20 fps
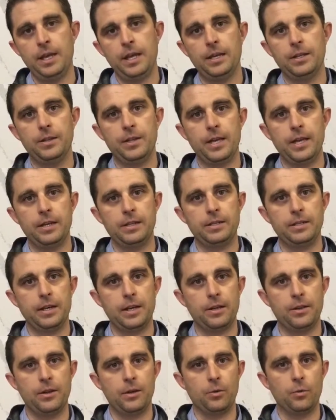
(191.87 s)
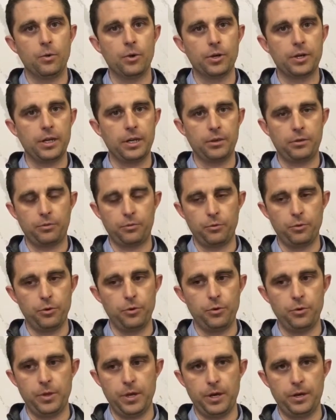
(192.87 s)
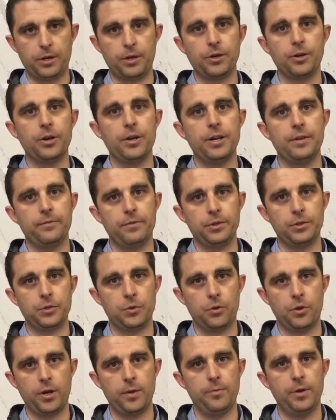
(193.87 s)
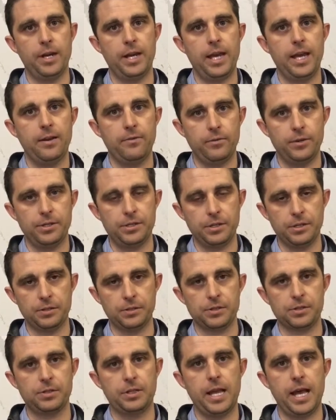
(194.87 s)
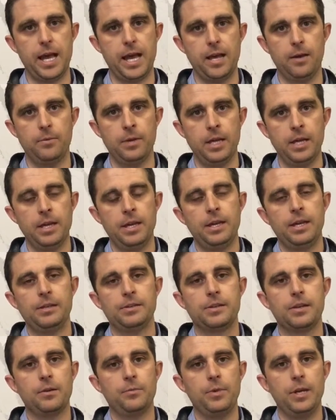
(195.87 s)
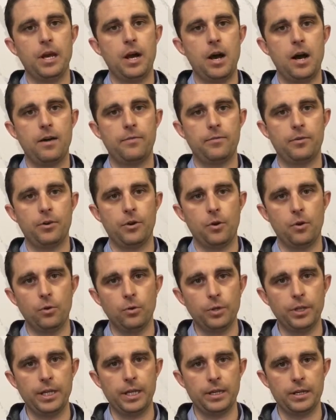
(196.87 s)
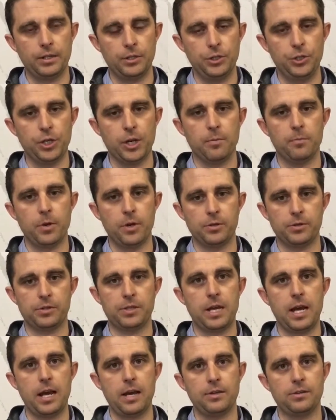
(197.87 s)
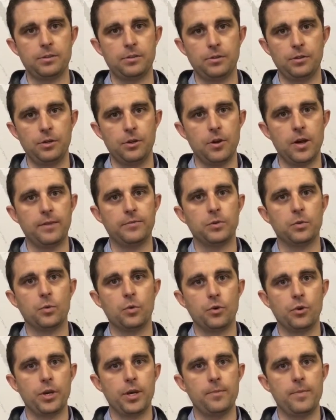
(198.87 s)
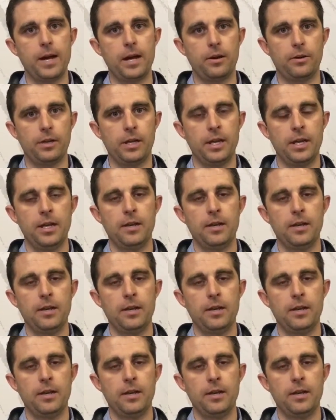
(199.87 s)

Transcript: and that uh, they're working through their current inventory, but every single slab is going to be offered only in a jumbo size, so you don't have to worry about